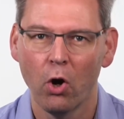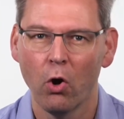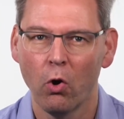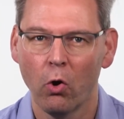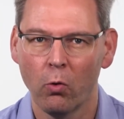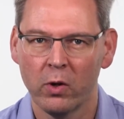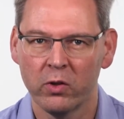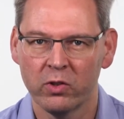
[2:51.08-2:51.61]

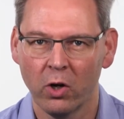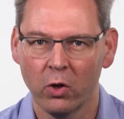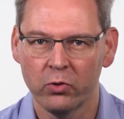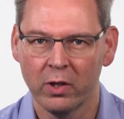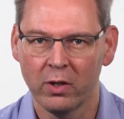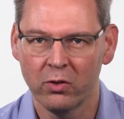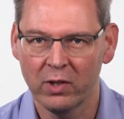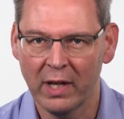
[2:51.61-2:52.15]
or result
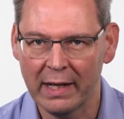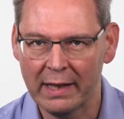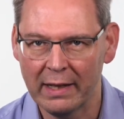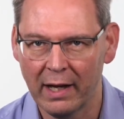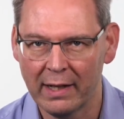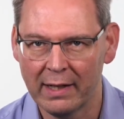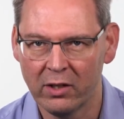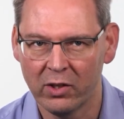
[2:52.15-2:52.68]
in
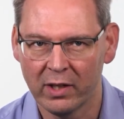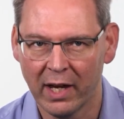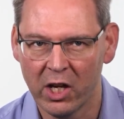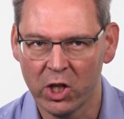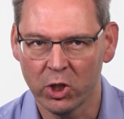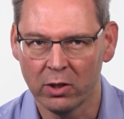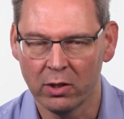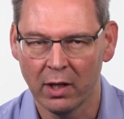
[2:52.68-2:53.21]
satellite
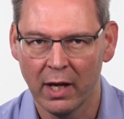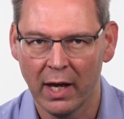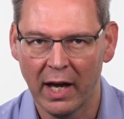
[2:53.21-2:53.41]
litigation